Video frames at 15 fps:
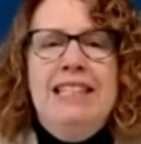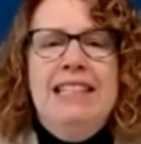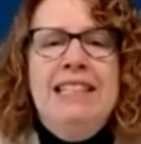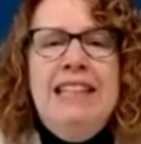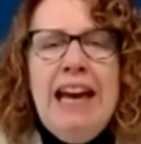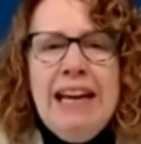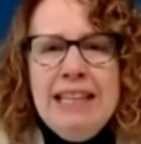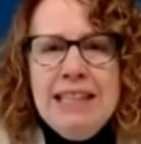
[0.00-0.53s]

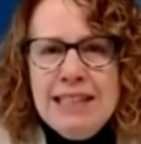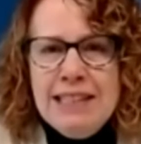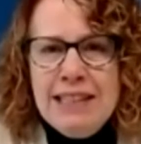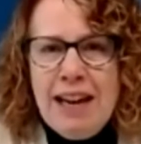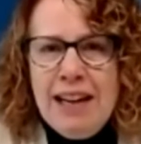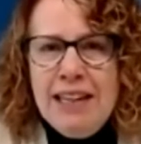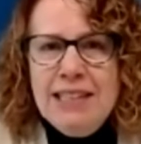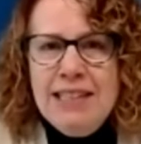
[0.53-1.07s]
Today's
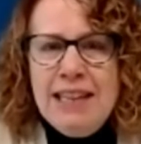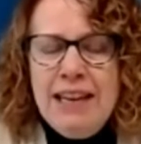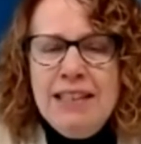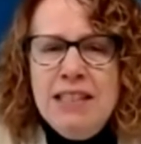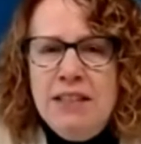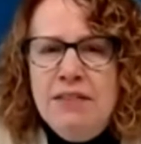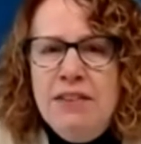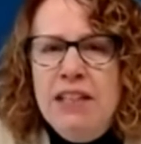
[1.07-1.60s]
science
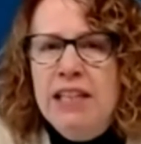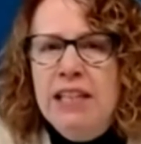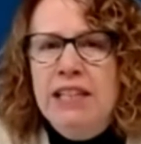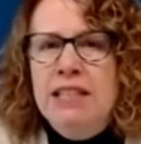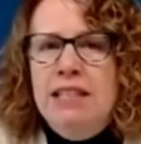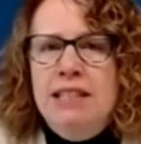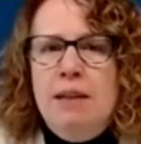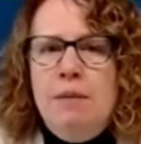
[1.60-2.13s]
activity
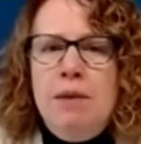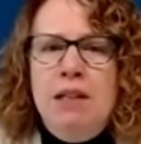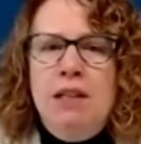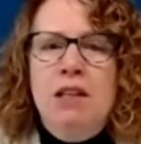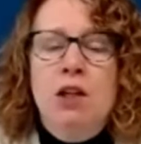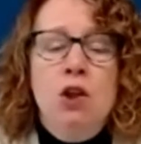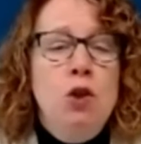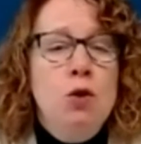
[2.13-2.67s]
is something
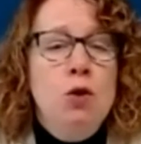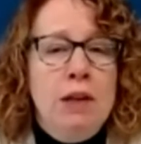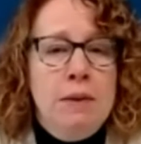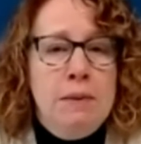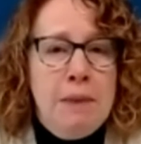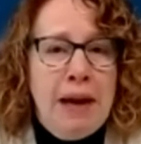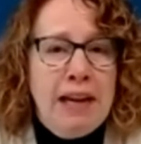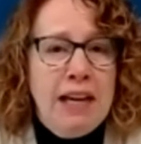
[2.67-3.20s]
that you
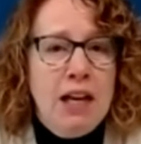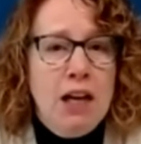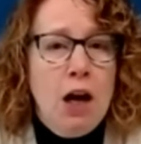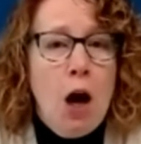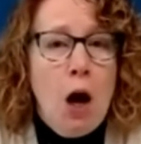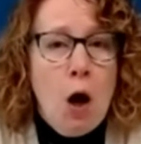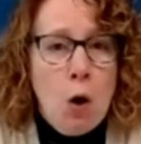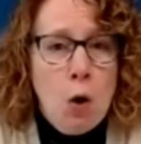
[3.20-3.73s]
can make at
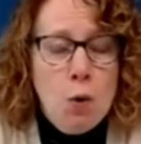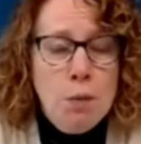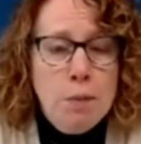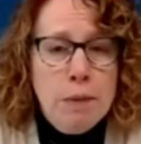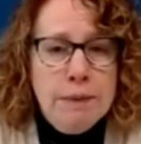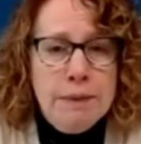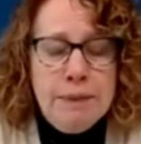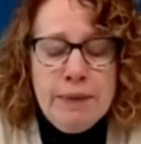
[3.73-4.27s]

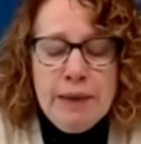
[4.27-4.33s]
home,